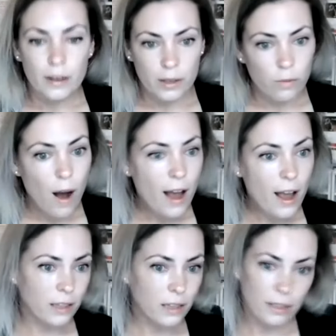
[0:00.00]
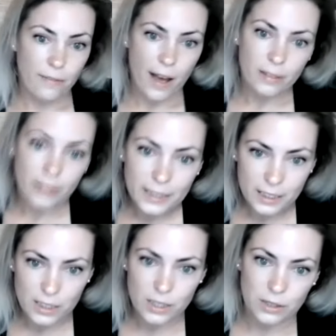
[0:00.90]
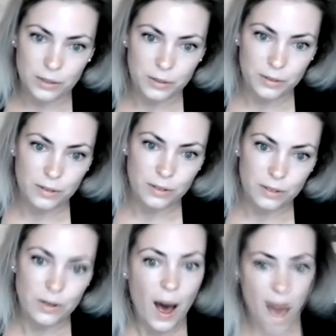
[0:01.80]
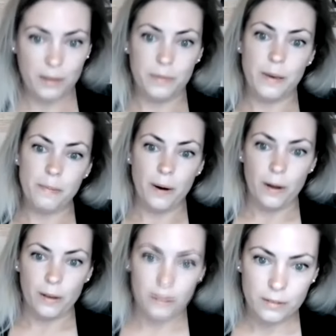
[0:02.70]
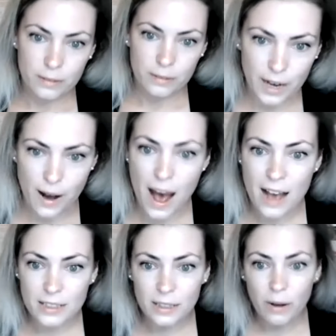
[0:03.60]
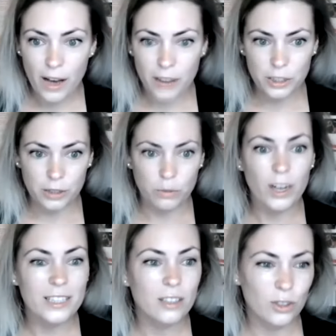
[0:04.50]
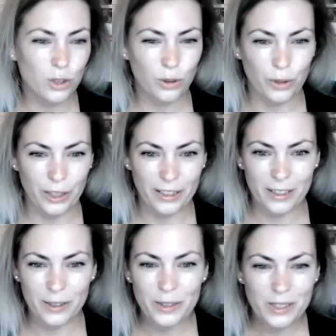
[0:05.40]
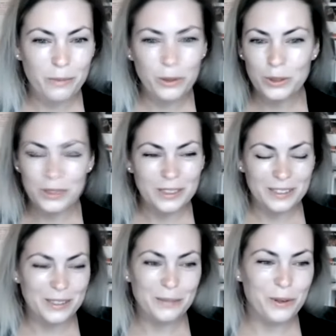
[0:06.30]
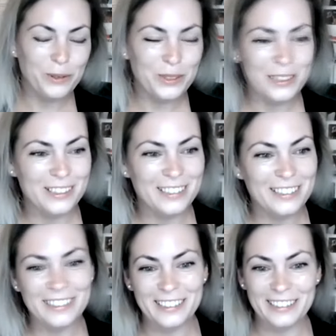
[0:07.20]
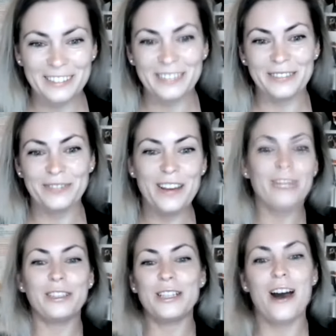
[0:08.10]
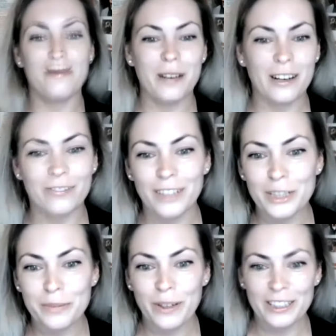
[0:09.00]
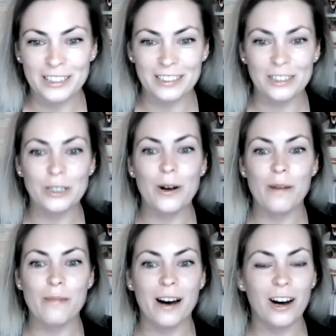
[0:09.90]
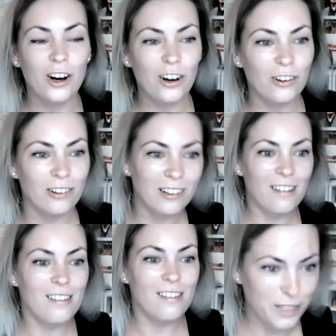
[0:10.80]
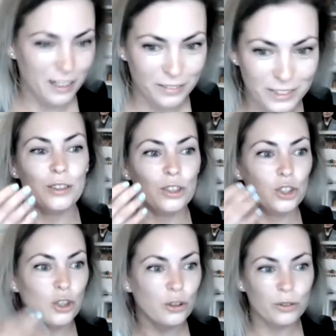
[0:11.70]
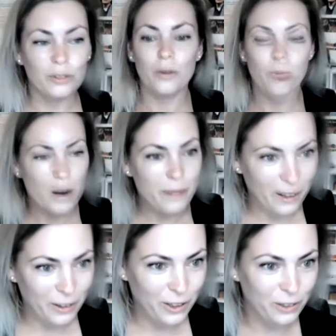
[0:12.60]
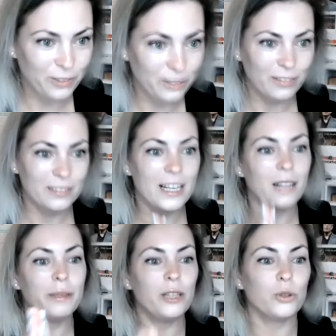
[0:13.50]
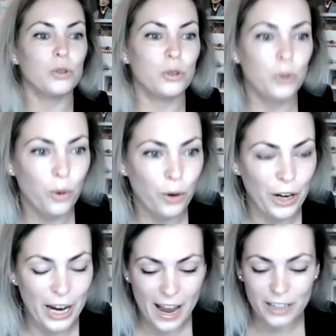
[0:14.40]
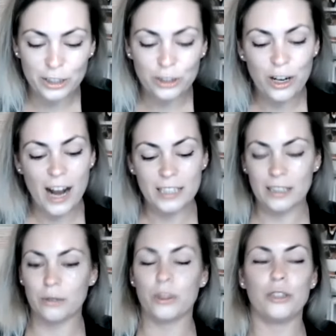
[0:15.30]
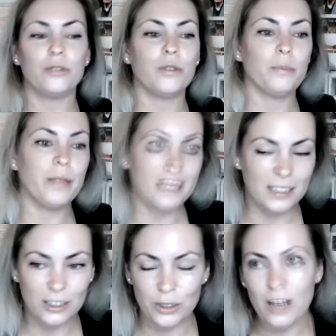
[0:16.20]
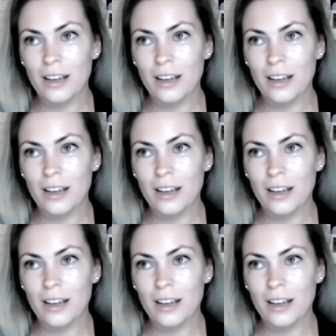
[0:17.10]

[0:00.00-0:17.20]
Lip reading: And while at the event, listen to other people, you know, ask the question, what is your story? You know, it's the most favorite topic of each person to talk about who themselves. So what about you? Tell me your story. And you're not asking, what do you do for business?